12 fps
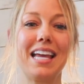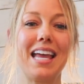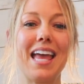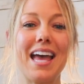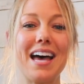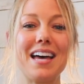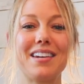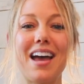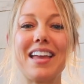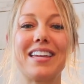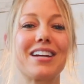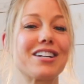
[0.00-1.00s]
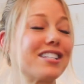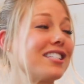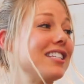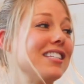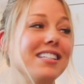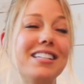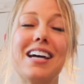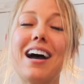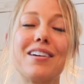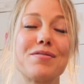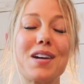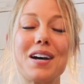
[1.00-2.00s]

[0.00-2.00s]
and I guarantee I've